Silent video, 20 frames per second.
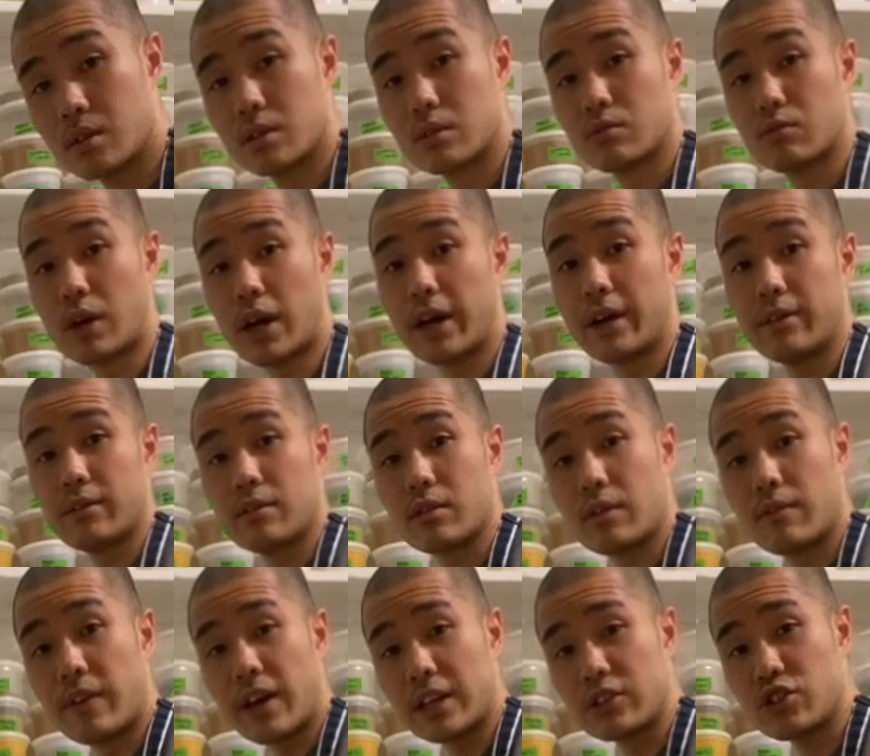Right, the
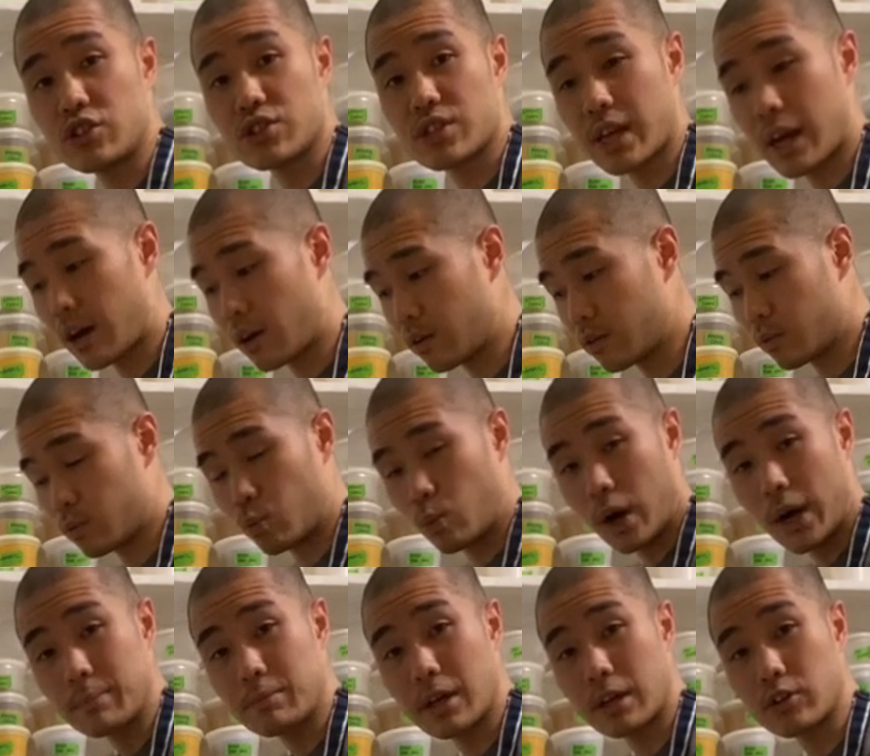veggies out,
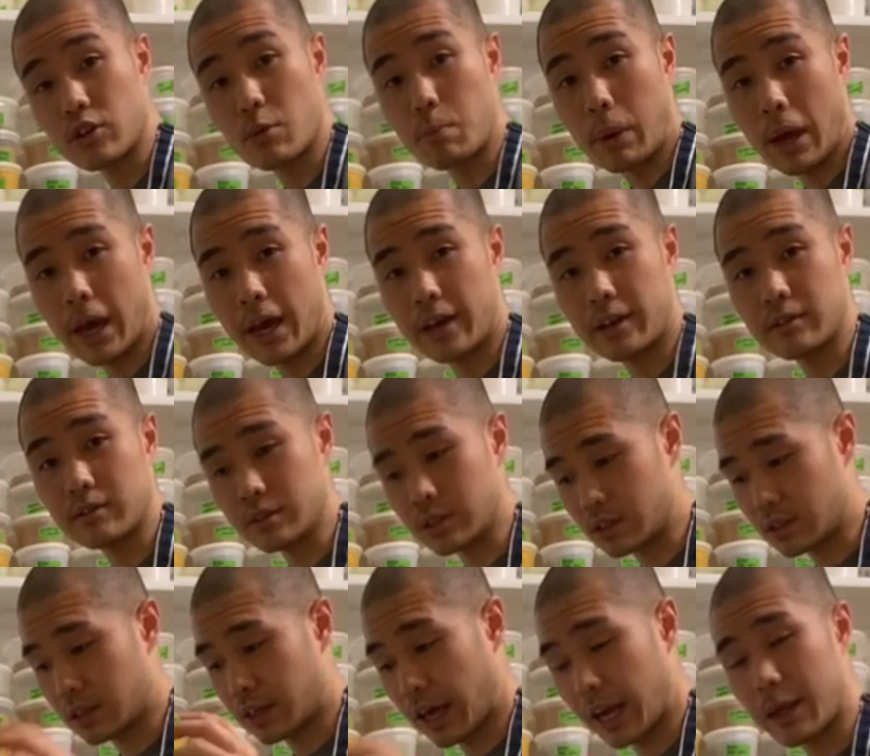wipe down your pan, and
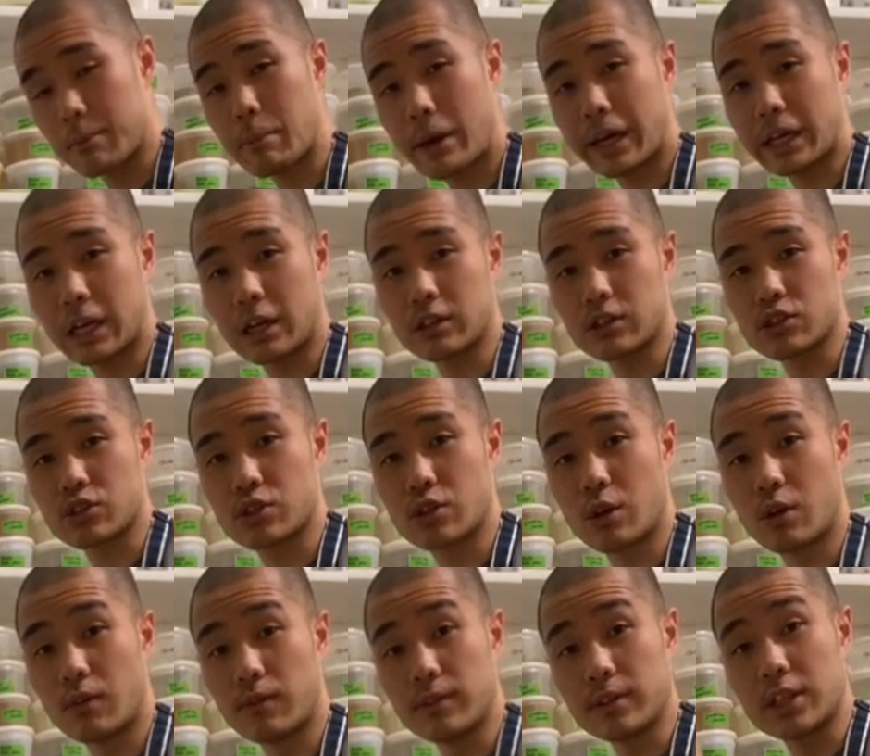get it back on the
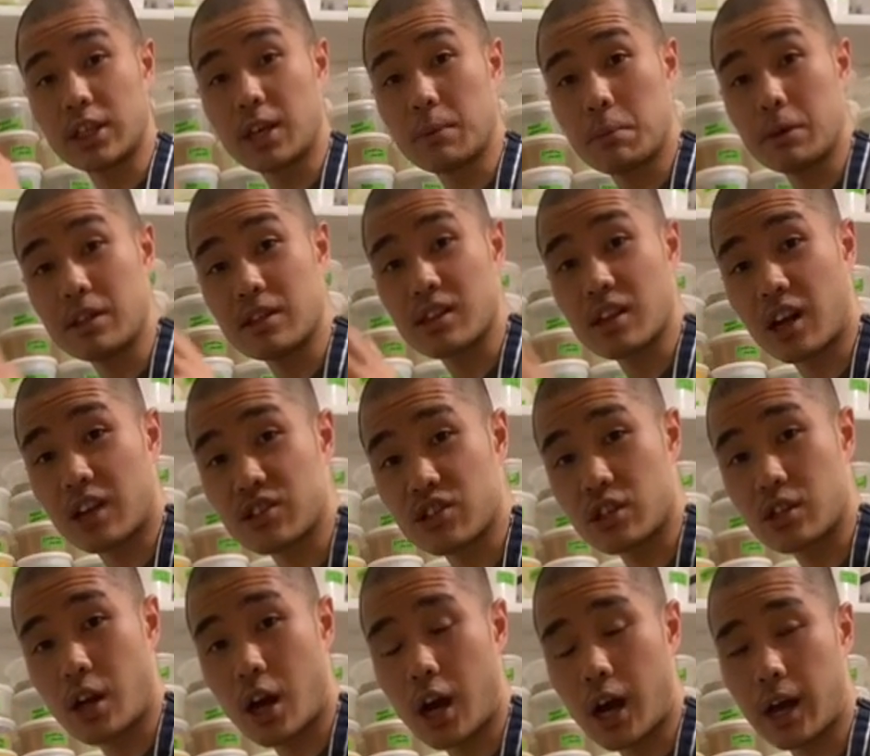stove. Keep it nice
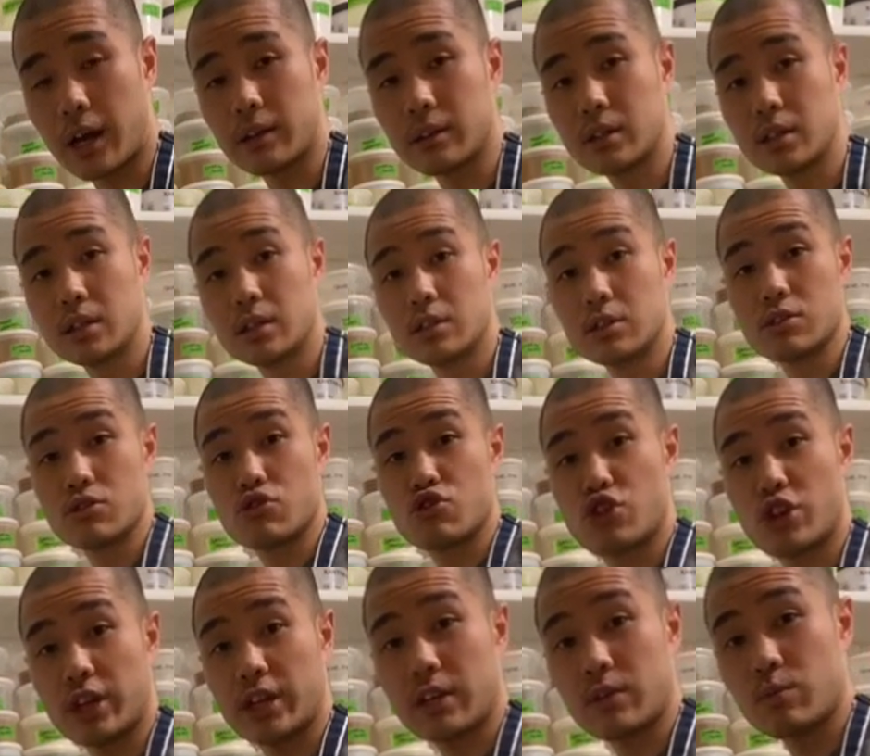and hot.
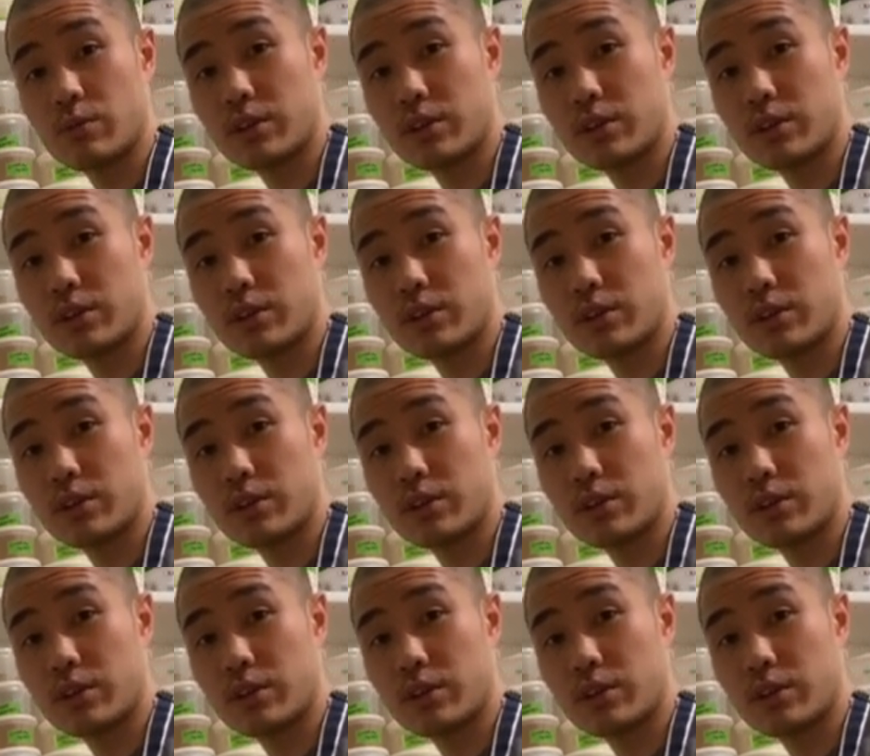Chicken